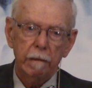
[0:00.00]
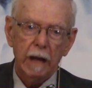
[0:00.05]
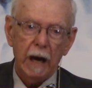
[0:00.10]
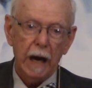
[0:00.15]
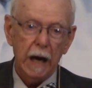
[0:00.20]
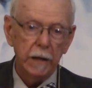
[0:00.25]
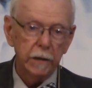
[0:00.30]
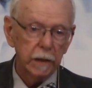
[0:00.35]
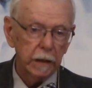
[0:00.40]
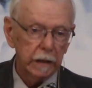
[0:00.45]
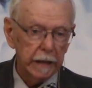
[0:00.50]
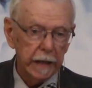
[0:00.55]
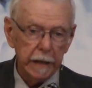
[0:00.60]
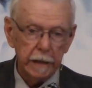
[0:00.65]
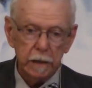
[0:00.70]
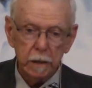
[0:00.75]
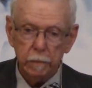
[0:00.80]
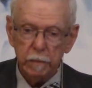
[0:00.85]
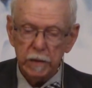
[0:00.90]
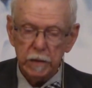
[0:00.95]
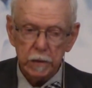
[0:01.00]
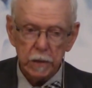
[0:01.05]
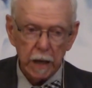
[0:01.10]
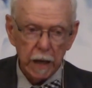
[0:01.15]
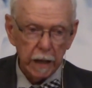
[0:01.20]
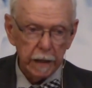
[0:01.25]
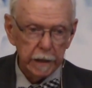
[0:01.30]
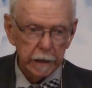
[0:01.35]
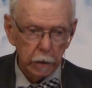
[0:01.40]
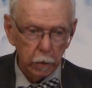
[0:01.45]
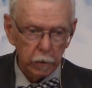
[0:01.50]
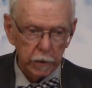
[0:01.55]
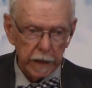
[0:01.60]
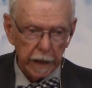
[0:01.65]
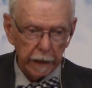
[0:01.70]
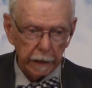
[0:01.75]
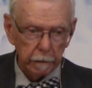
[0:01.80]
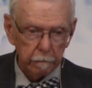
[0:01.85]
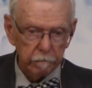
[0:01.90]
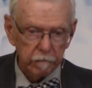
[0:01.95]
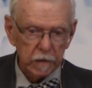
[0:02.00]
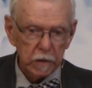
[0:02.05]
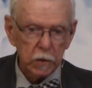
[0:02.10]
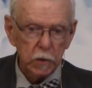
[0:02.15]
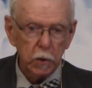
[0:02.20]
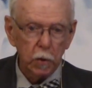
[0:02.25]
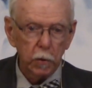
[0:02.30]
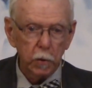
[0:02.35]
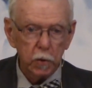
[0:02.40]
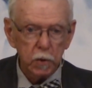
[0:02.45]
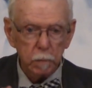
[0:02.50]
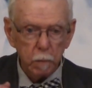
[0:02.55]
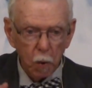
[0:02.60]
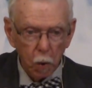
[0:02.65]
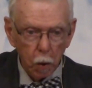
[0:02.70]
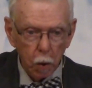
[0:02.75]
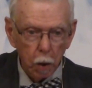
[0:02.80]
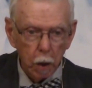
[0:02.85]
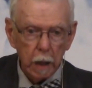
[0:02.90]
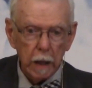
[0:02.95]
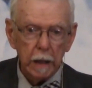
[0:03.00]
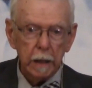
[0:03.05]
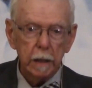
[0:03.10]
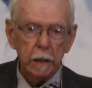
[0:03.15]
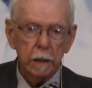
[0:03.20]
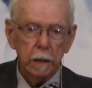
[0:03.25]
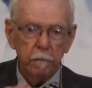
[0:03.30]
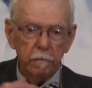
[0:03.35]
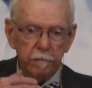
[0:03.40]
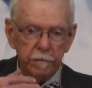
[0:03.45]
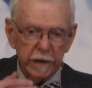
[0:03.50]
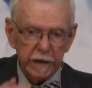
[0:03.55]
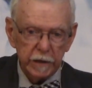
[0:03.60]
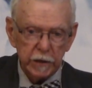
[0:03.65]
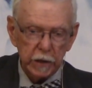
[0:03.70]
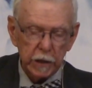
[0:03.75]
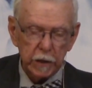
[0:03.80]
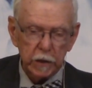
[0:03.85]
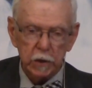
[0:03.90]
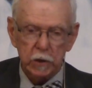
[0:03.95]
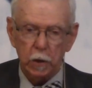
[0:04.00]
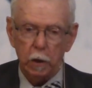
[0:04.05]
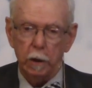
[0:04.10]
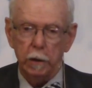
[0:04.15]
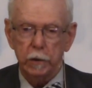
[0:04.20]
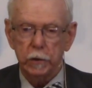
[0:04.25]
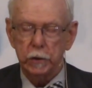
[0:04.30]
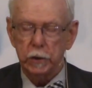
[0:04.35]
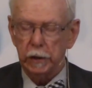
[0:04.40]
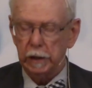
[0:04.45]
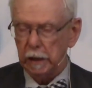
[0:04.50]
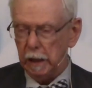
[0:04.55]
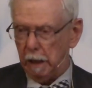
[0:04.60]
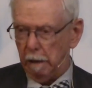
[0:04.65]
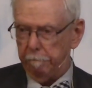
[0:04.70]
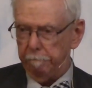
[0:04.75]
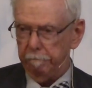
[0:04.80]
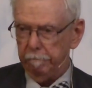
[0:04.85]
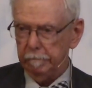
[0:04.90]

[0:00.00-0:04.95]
And the kingdom is not here yet. So there's more fits and starts to come.